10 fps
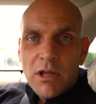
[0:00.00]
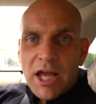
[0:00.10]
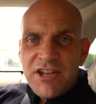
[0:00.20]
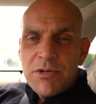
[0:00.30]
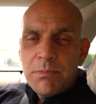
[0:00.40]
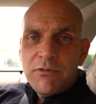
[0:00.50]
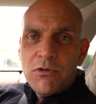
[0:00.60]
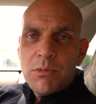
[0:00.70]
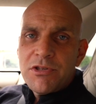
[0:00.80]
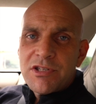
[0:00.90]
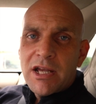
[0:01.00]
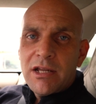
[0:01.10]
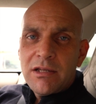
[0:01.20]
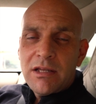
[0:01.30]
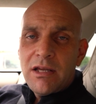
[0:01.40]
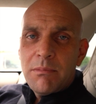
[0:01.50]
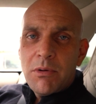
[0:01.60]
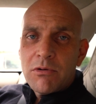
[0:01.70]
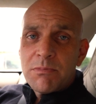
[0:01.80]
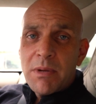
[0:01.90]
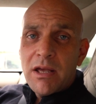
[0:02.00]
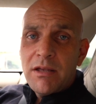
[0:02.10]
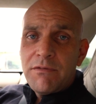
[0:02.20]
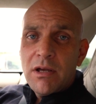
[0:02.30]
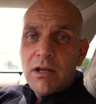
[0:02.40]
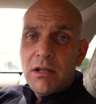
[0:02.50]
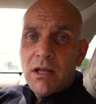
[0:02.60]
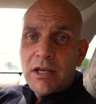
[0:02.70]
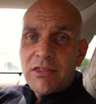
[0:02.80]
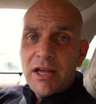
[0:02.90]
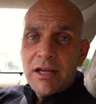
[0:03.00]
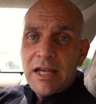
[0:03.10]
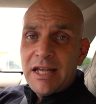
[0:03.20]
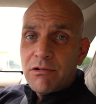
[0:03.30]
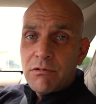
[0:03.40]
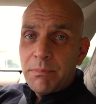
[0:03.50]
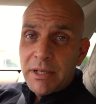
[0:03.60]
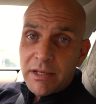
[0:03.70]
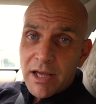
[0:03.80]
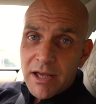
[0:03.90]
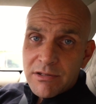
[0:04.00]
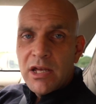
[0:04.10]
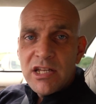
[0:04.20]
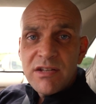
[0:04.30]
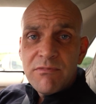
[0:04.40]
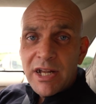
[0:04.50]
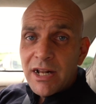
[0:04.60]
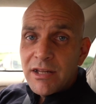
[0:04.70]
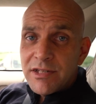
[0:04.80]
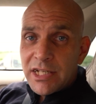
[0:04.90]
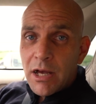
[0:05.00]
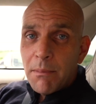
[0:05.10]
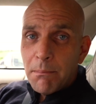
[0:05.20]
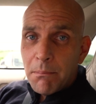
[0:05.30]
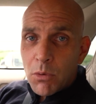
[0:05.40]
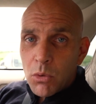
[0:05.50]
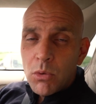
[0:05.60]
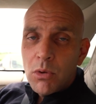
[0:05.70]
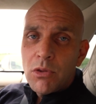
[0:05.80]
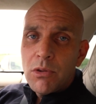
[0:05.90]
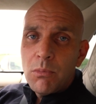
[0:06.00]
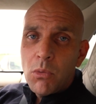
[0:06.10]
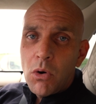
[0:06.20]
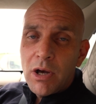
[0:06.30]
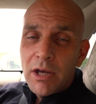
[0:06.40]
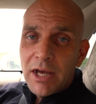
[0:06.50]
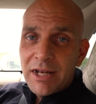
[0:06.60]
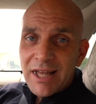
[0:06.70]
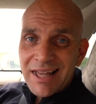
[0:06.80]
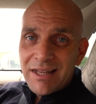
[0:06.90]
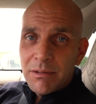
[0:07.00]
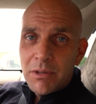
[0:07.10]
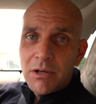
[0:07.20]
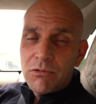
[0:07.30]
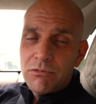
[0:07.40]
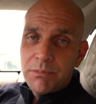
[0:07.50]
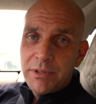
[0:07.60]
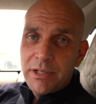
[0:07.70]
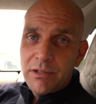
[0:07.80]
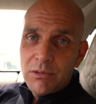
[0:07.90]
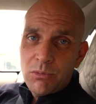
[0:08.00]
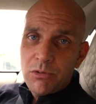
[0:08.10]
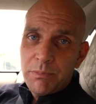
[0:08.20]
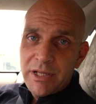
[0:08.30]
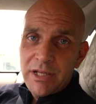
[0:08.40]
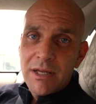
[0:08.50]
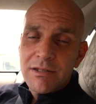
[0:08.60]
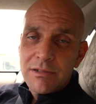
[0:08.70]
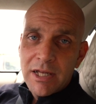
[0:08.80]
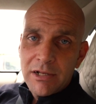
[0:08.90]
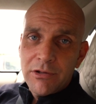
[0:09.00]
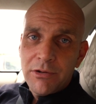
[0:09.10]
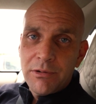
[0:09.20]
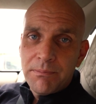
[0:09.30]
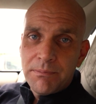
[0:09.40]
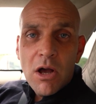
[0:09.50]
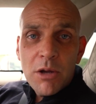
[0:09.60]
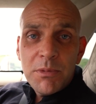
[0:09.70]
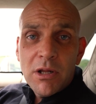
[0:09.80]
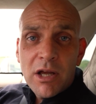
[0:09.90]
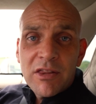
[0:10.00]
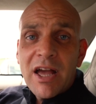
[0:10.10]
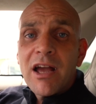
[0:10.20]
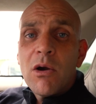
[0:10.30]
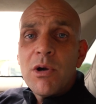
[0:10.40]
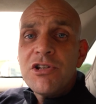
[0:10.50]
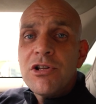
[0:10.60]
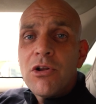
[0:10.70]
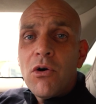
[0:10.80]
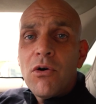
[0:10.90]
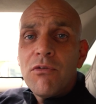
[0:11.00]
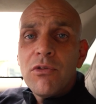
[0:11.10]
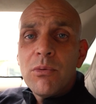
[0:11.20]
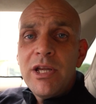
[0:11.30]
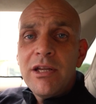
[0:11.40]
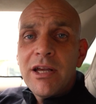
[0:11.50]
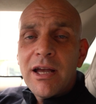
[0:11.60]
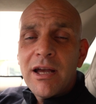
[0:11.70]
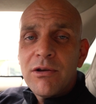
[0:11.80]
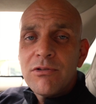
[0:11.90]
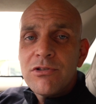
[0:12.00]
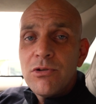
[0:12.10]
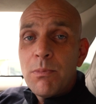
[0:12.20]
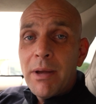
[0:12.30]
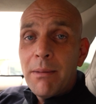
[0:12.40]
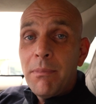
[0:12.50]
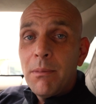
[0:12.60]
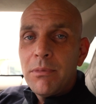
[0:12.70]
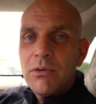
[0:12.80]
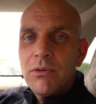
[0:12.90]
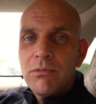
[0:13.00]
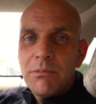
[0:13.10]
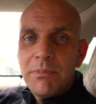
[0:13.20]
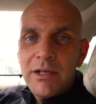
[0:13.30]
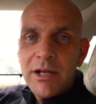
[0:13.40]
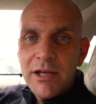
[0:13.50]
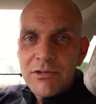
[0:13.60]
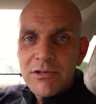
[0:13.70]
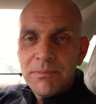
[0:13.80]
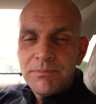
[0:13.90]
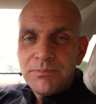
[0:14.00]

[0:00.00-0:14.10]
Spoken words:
Engine performance and gearbox behaviour like that in a Rapide S is in reality more than what an AMR Rapide would be standard. Hope you liked that question of the week, how to pep up your Rapide S.